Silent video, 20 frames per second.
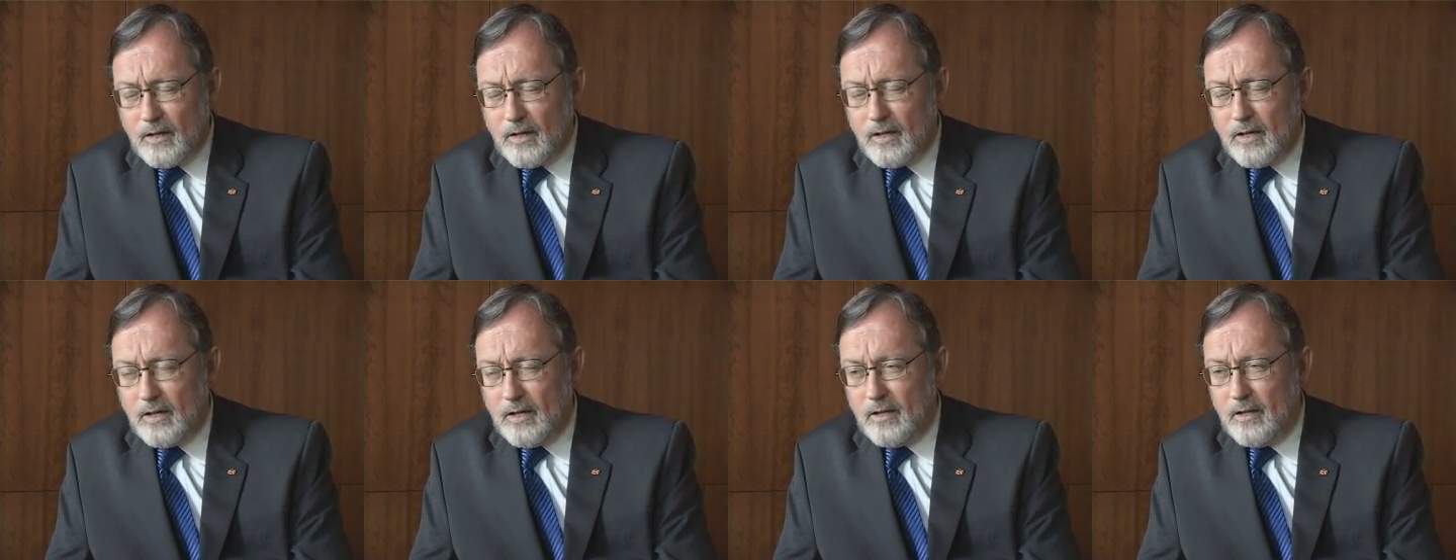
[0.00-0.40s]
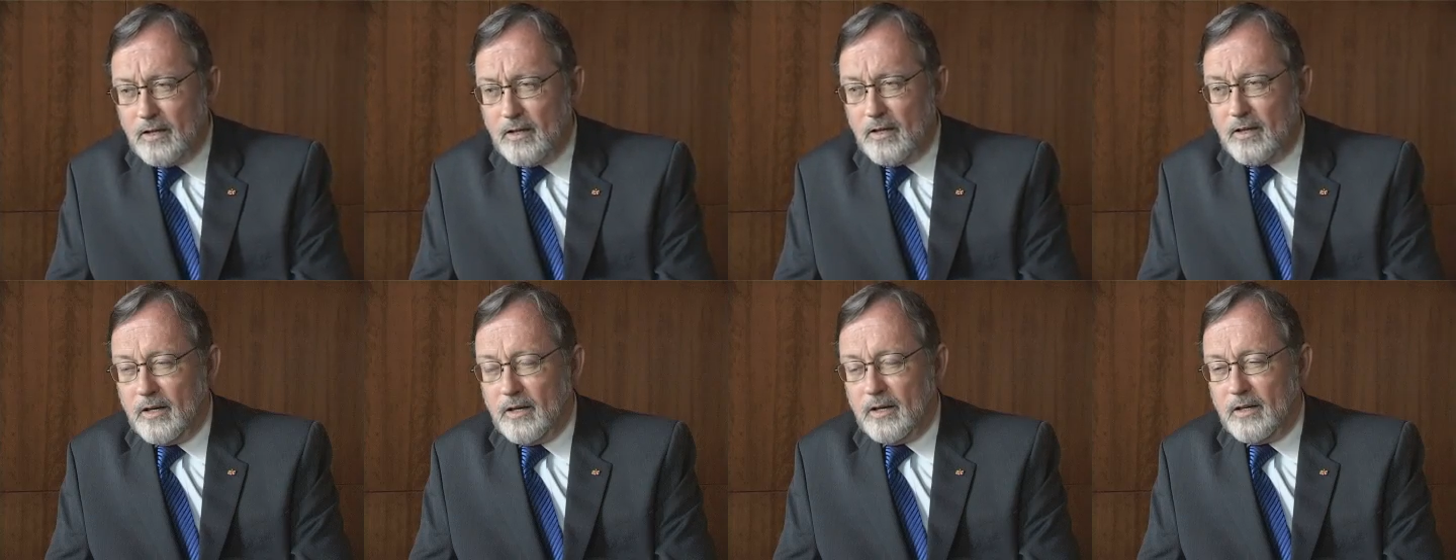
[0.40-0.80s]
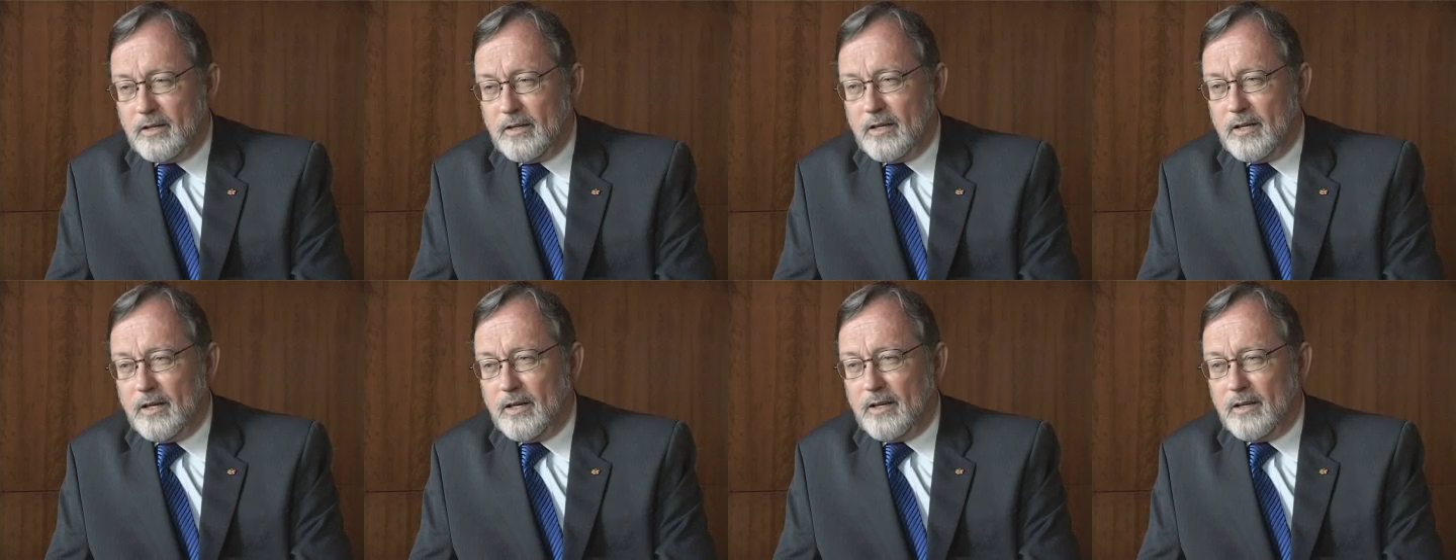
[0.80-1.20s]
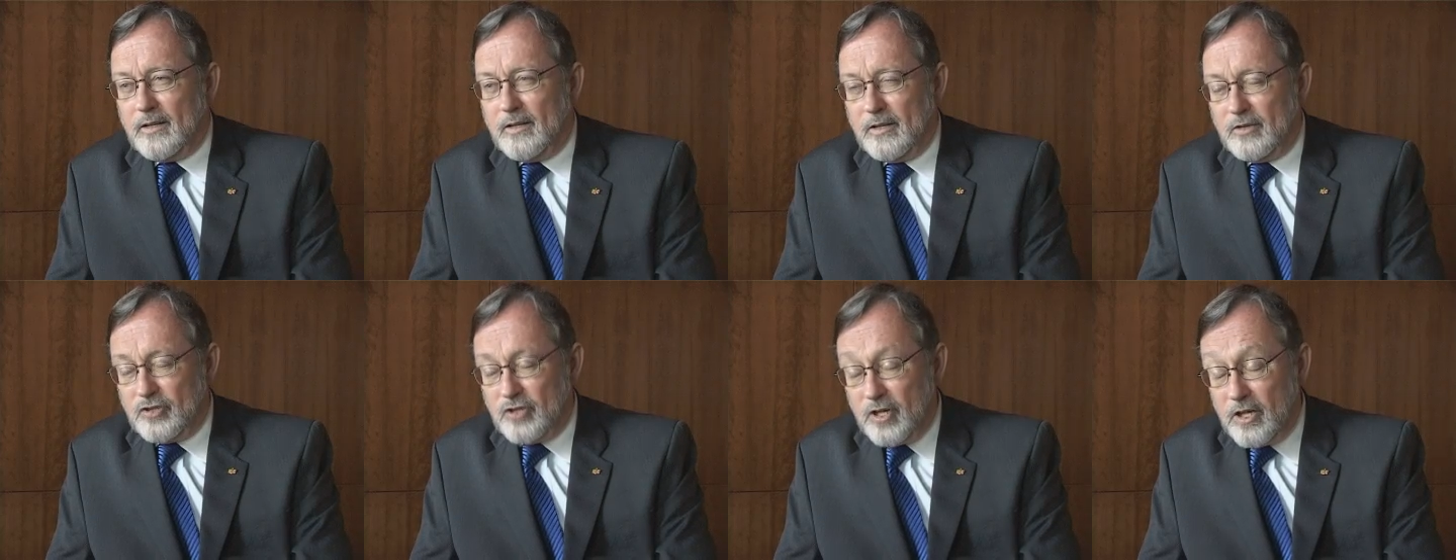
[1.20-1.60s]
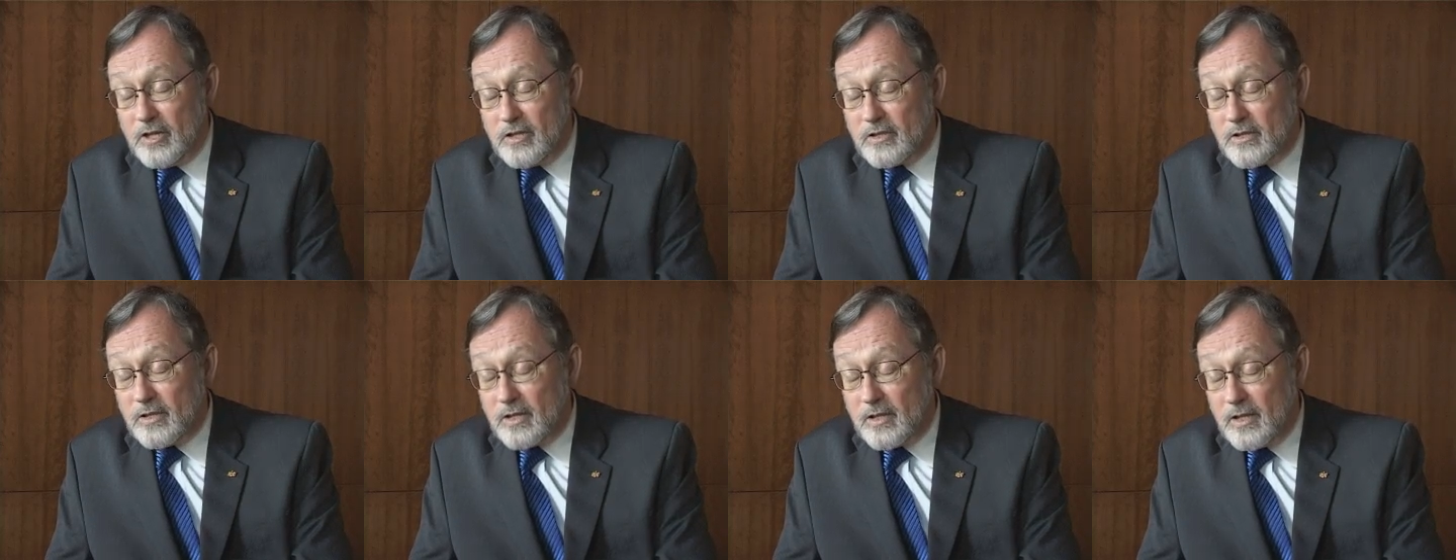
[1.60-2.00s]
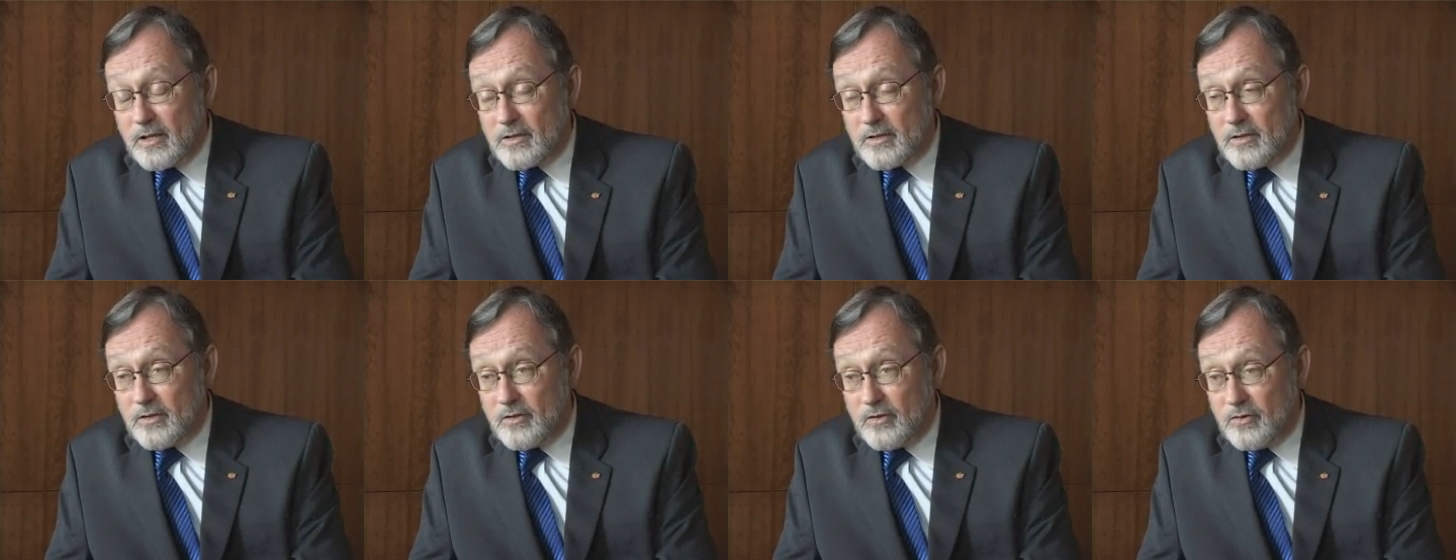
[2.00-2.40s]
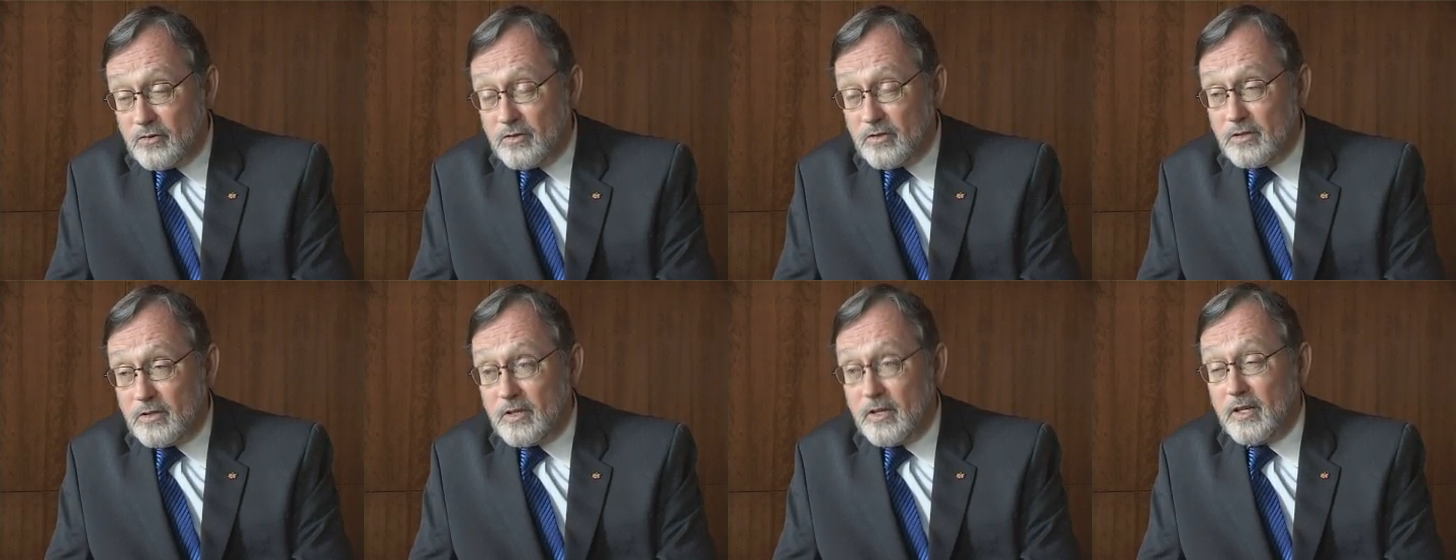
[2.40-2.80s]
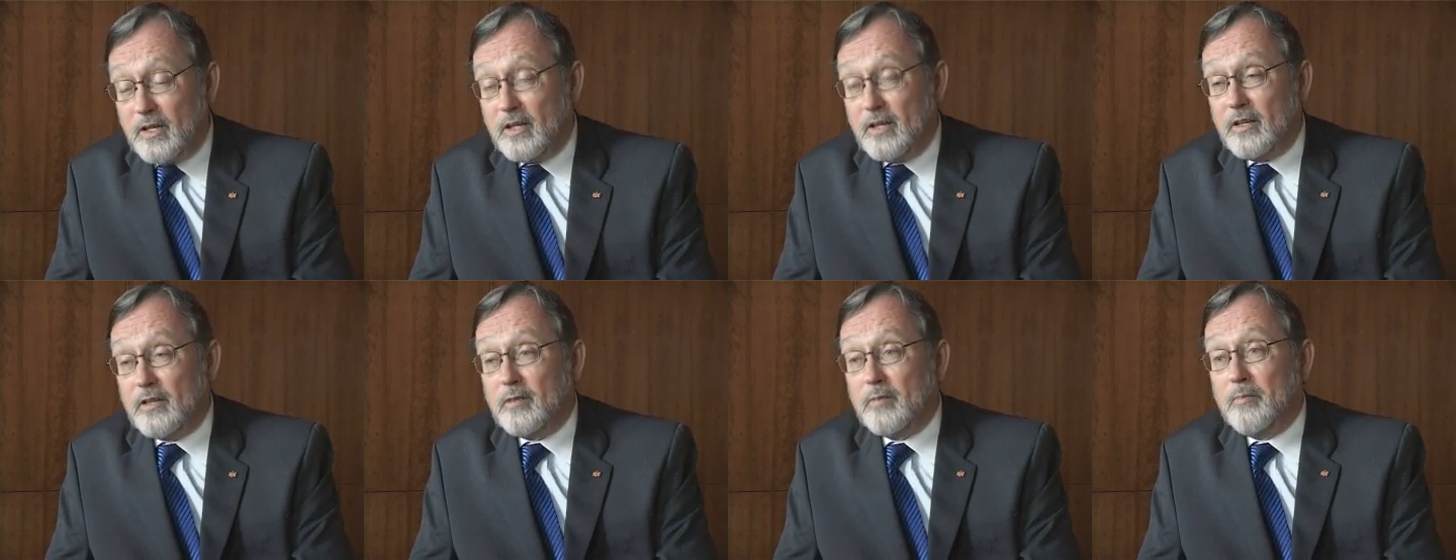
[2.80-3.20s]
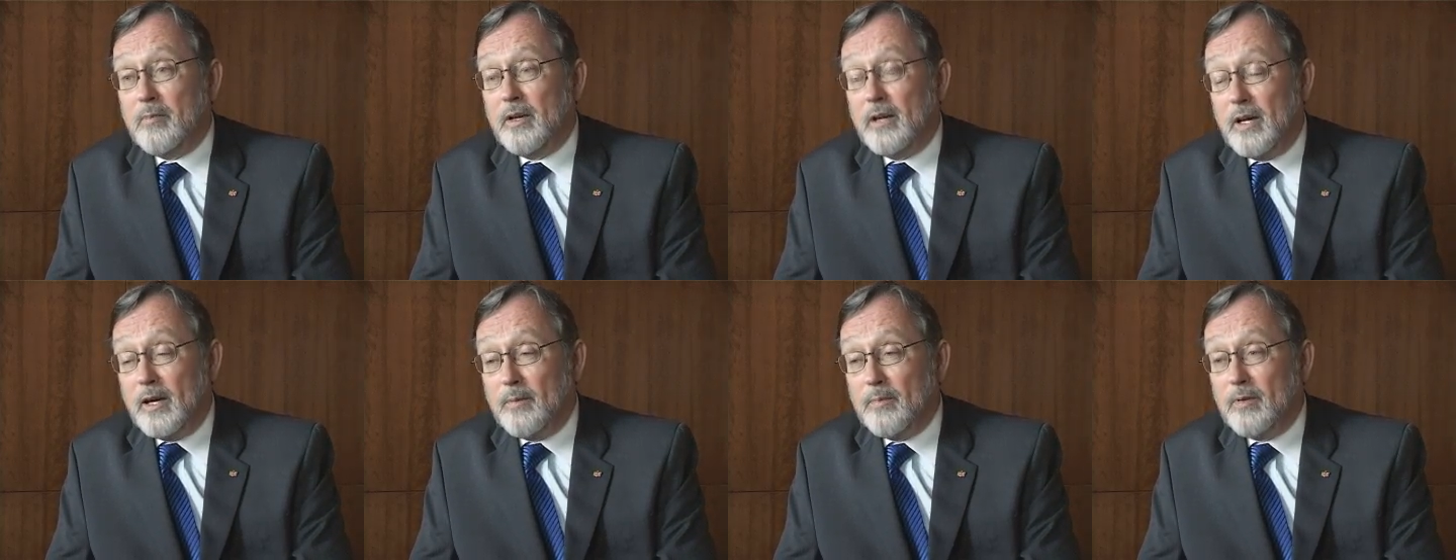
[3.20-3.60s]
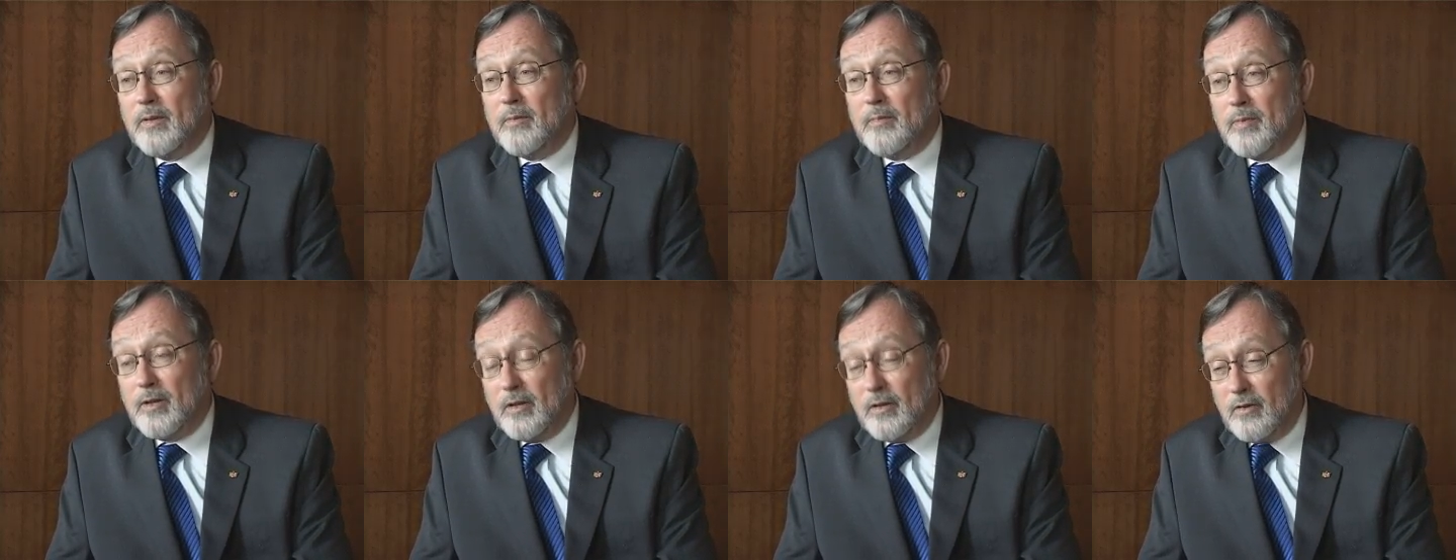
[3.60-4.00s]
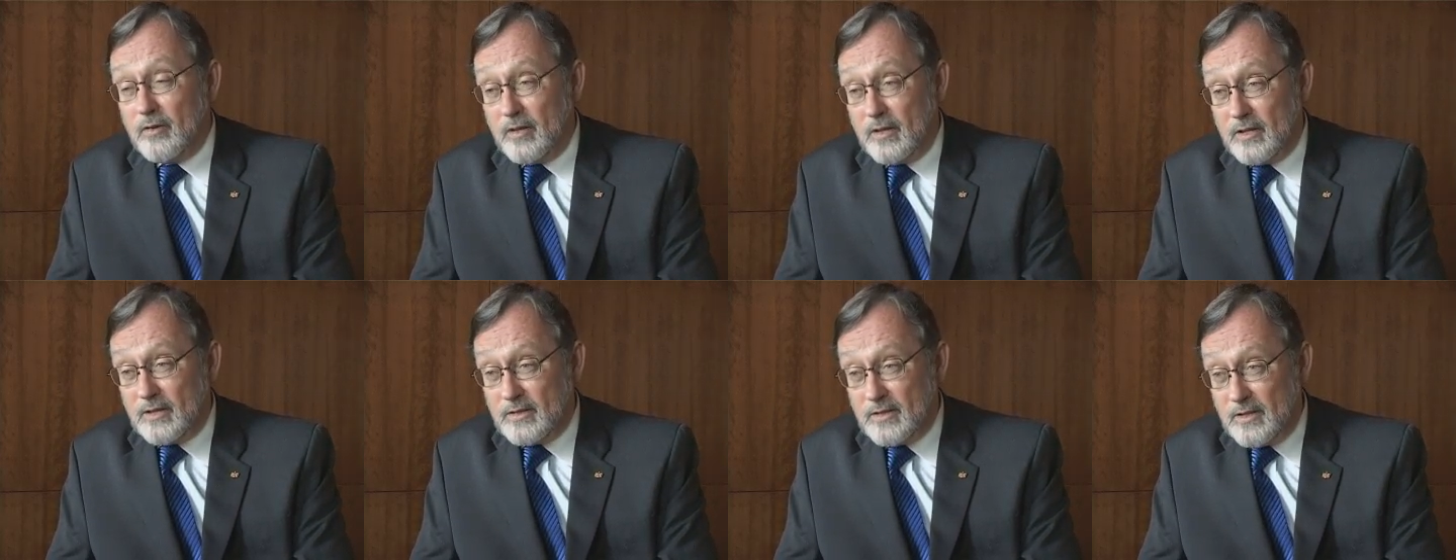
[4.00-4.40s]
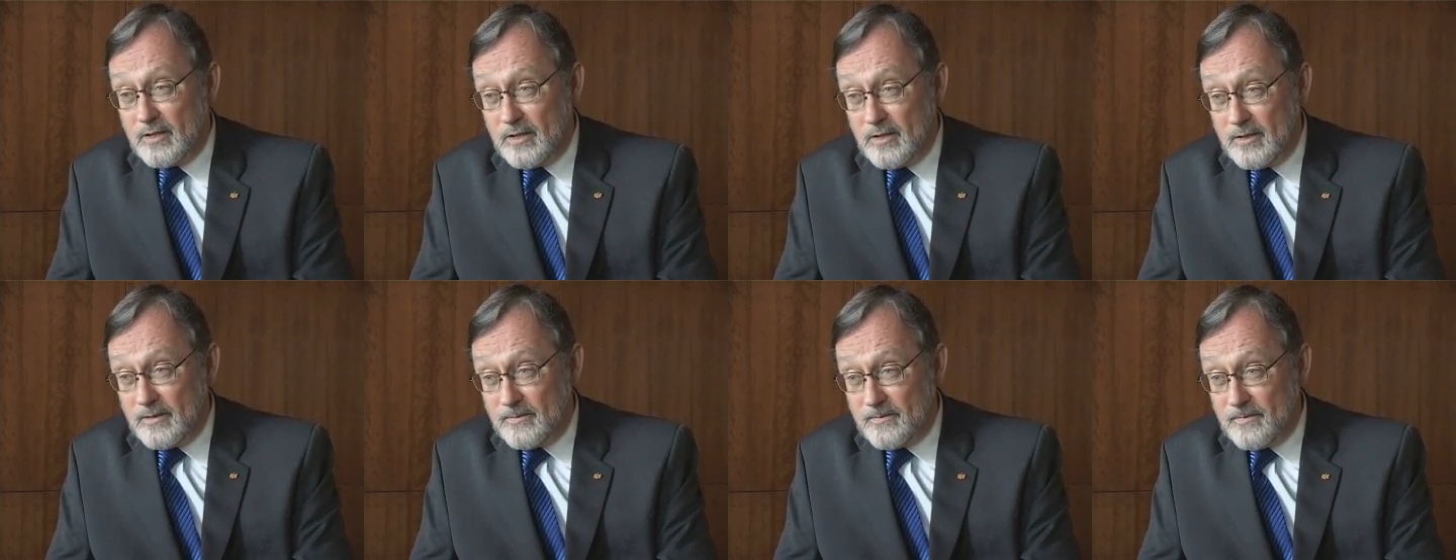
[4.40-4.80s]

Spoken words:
and they changed the Constitution, taking out the monopoly of power of the SED.